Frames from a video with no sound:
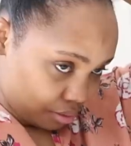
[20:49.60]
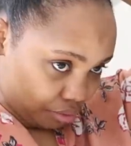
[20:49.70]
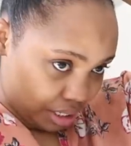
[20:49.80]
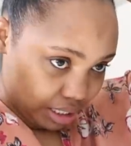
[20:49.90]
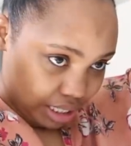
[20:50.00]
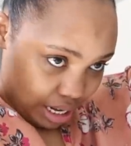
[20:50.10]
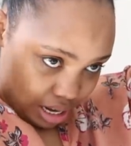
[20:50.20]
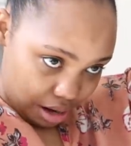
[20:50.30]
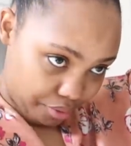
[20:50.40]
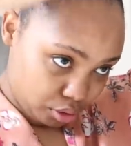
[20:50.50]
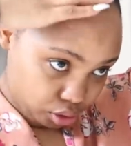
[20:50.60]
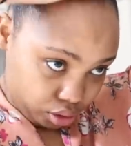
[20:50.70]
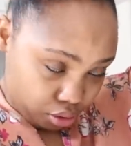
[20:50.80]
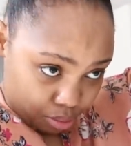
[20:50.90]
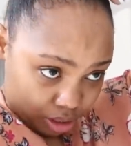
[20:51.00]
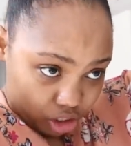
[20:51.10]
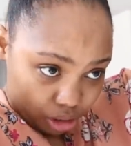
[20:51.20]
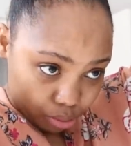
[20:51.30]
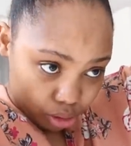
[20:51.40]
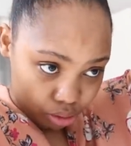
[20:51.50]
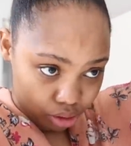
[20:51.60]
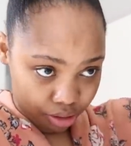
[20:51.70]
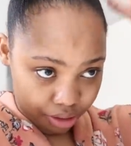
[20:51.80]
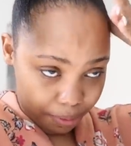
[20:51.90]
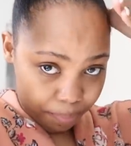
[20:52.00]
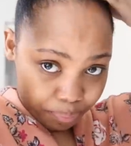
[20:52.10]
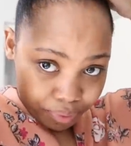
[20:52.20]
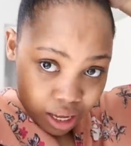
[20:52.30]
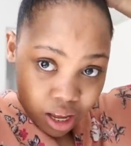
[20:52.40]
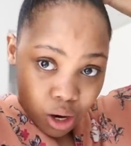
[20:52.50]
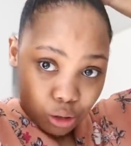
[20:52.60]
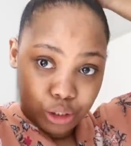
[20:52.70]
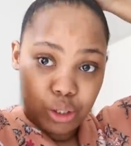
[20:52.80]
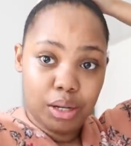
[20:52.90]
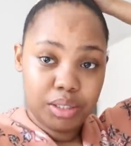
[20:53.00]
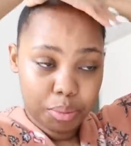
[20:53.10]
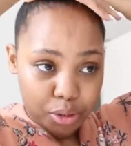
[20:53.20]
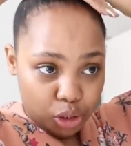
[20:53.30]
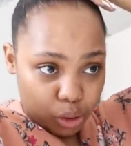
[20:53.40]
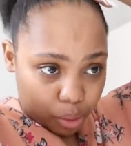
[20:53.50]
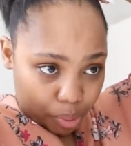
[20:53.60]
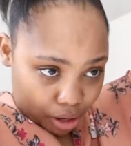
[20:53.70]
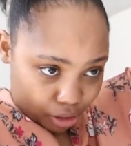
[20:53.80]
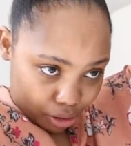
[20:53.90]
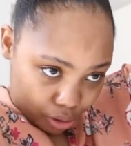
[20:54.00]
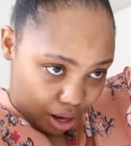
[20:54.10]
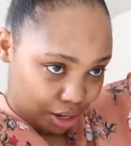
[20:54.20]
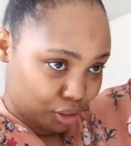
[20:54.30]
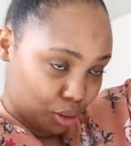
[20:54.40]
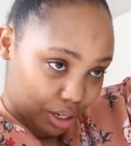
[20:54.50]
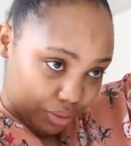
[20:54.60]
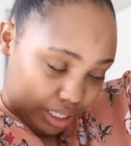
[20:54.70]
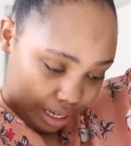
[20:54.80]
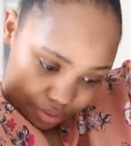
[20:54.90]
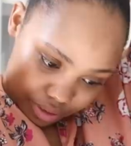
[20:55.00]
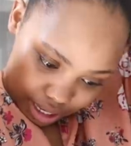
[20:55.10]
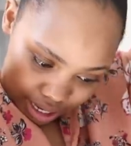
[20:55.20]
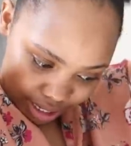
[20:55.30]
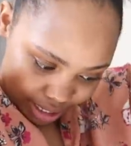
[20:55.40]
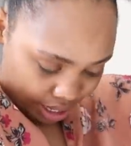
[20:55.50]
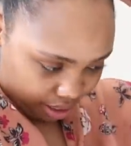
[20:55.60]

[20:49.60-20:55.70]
Vanessa, I love you so much. I'm so sorry. Also, I was supposed to do a pondo. I don't have time for that.